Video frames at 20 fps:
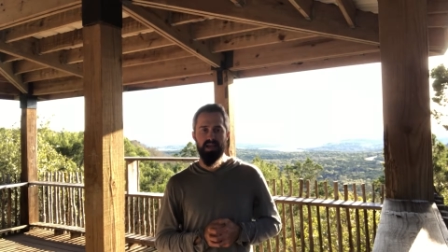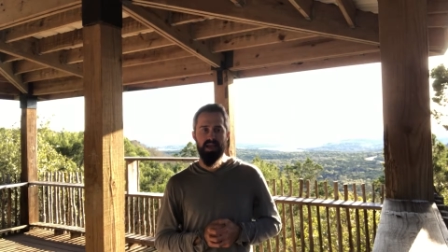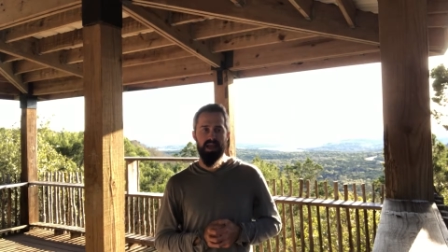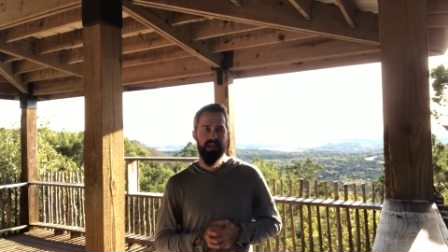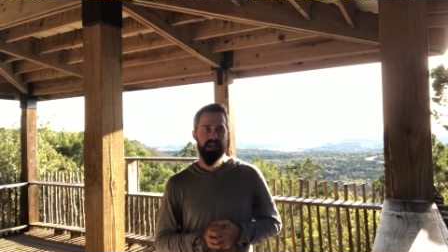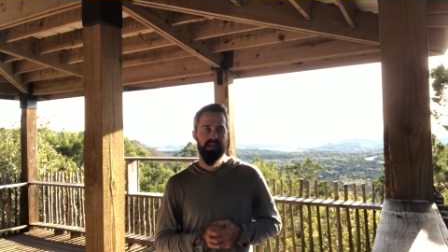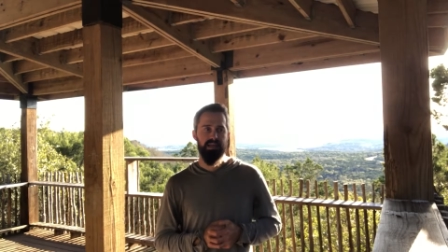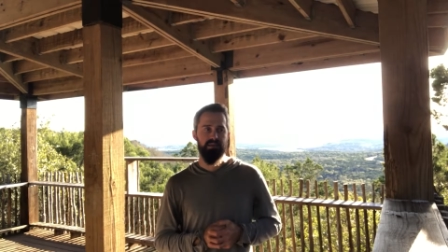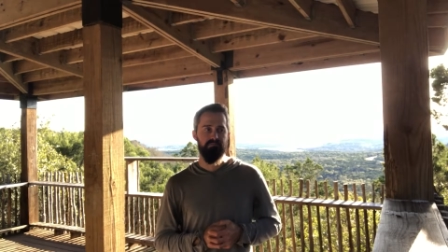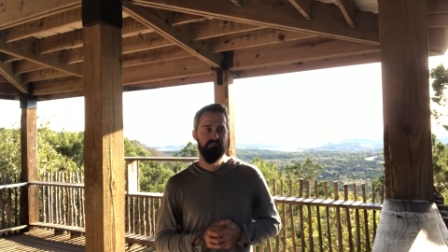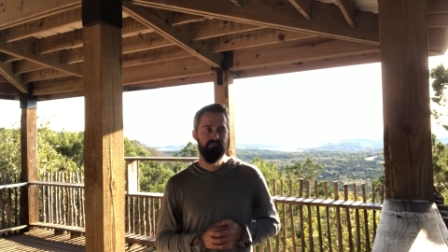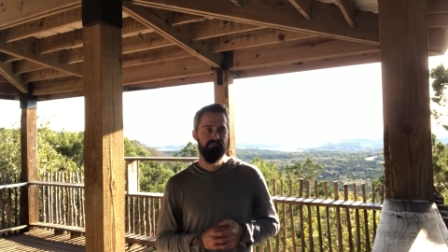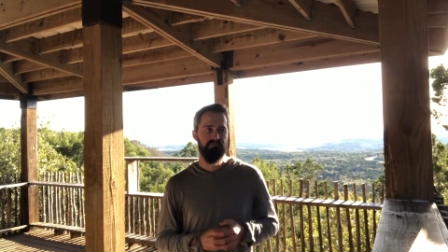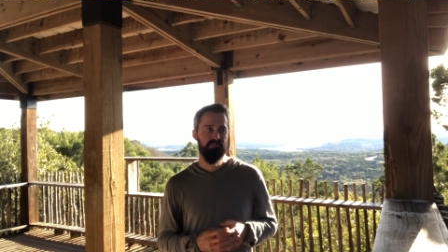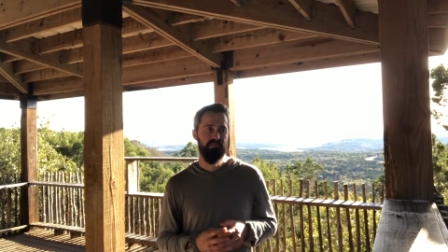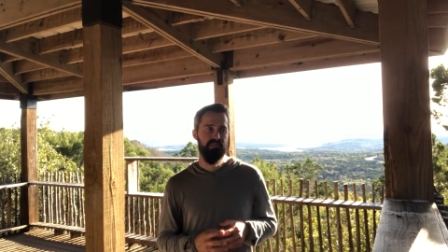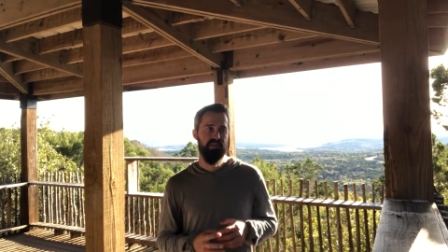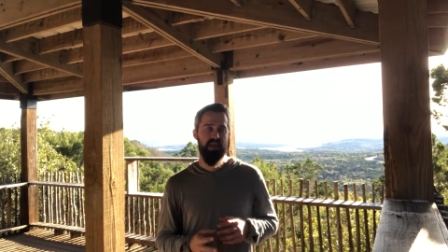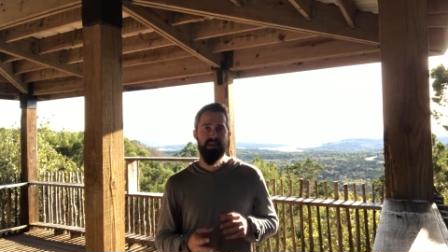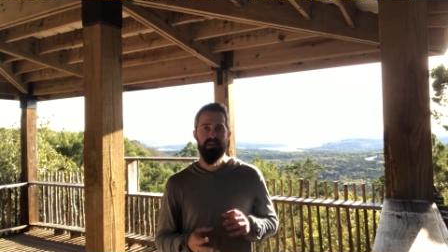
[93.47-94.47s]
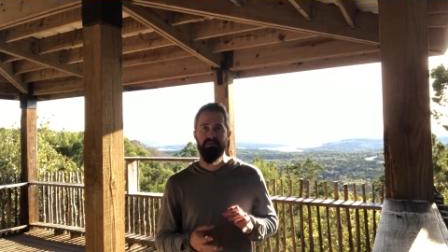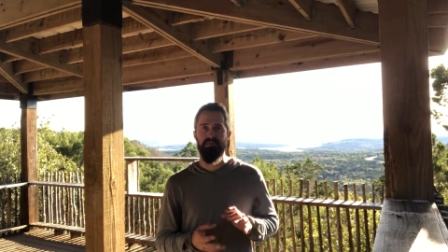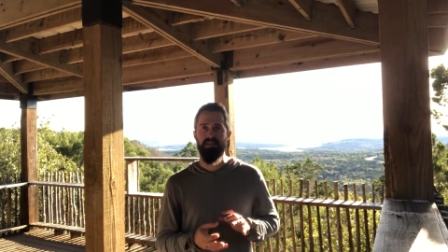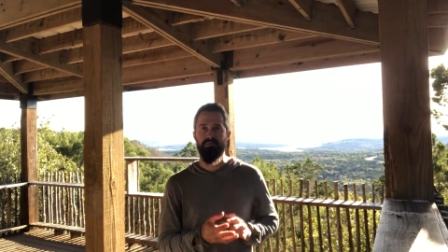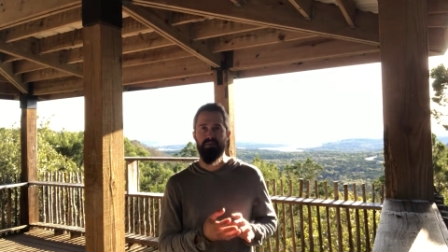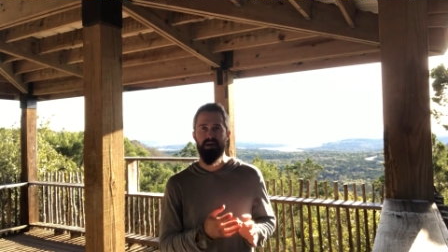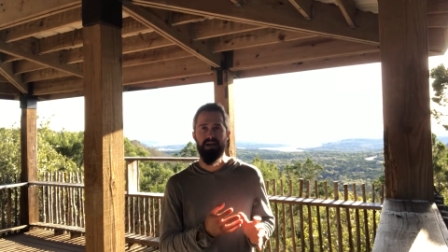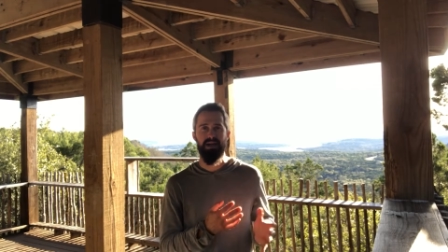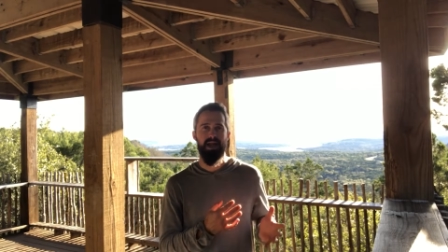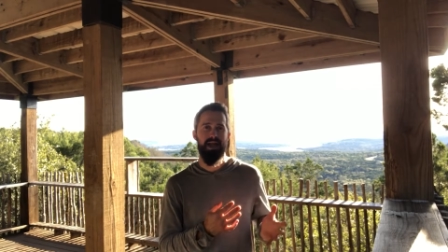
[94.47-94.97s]
And they
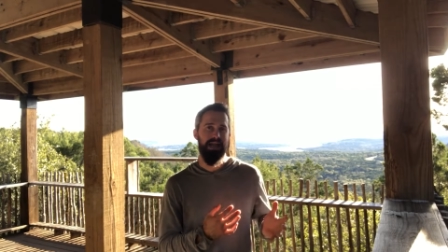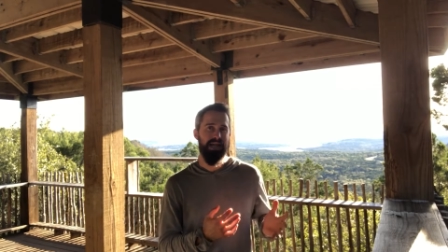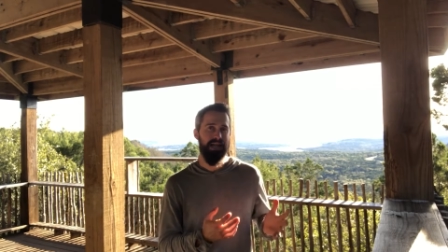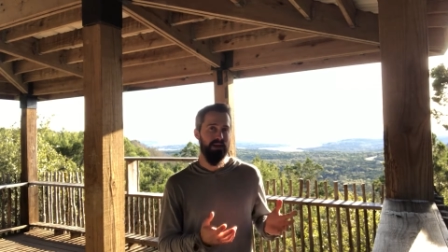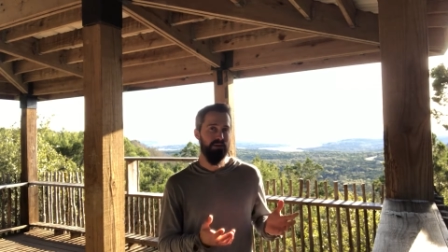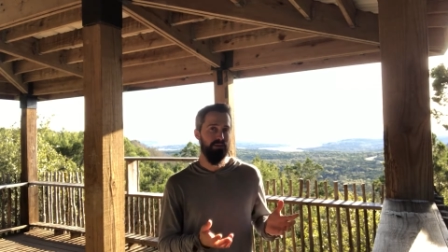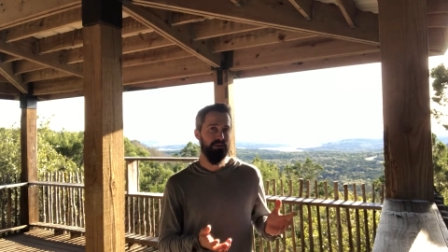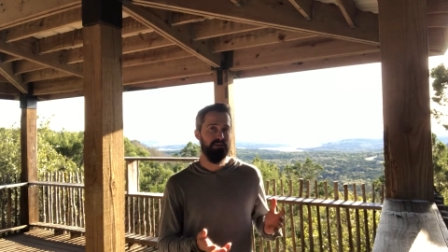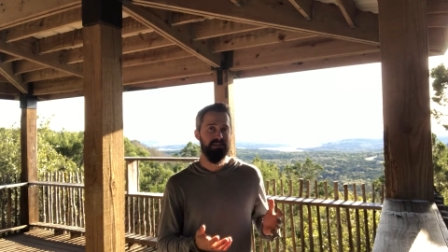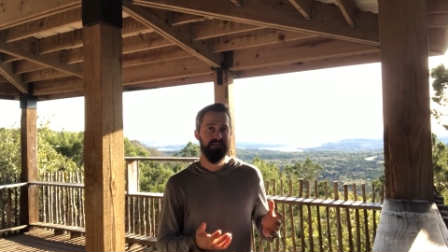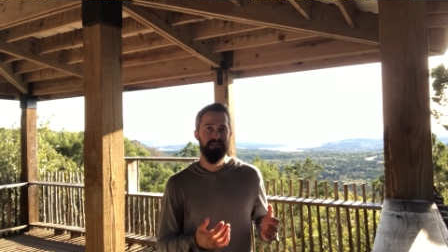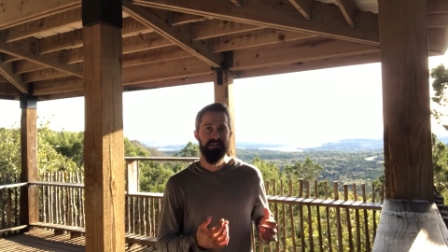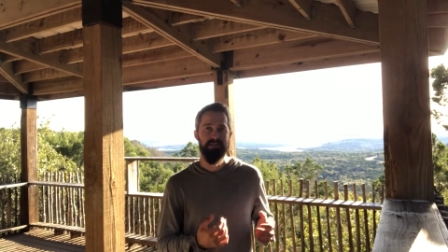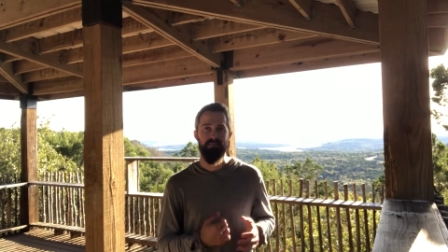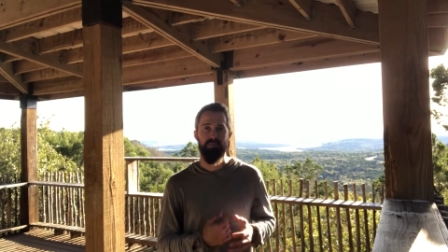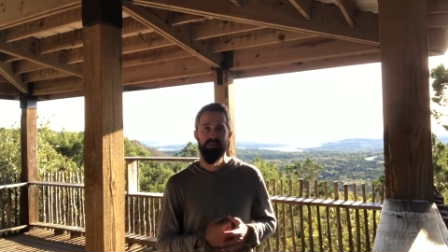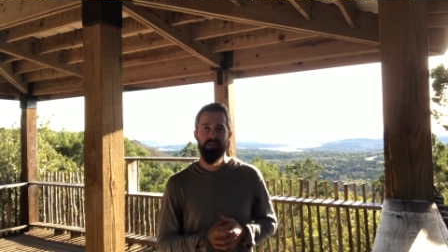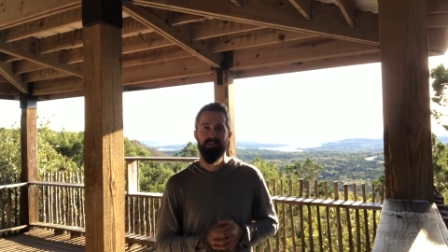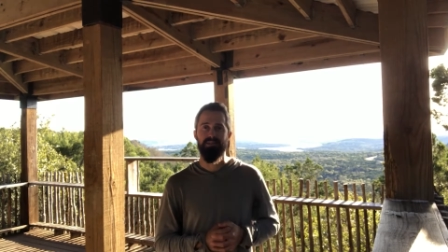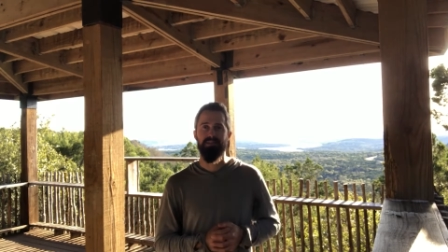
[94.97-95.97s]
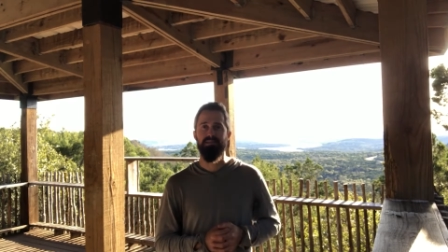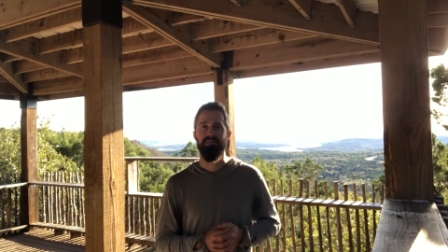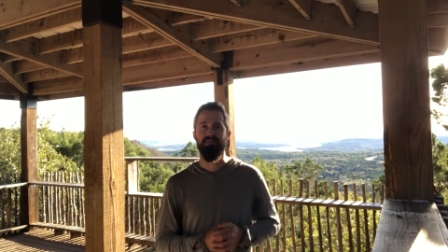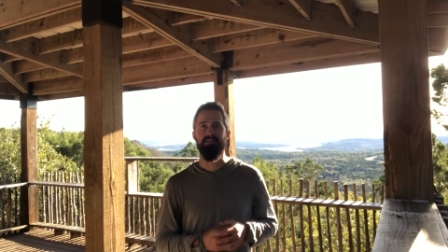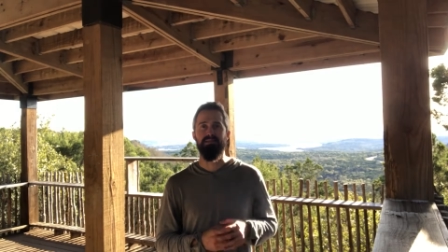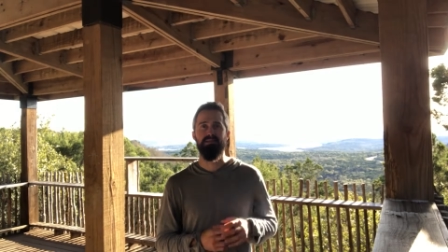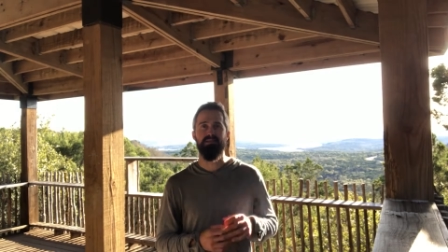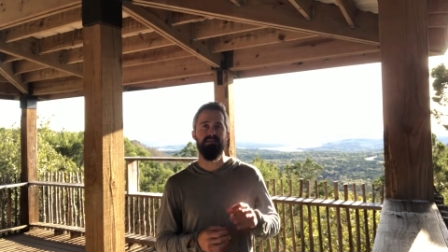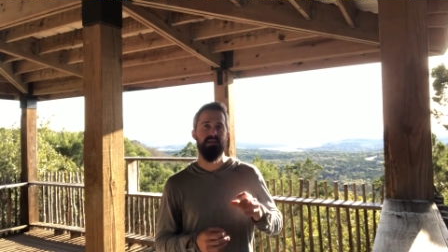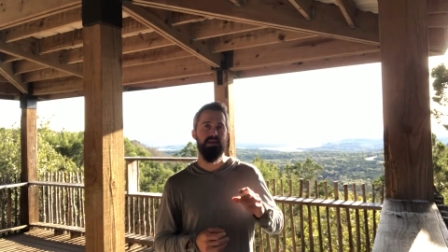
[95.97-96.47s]
might hang out in the same places.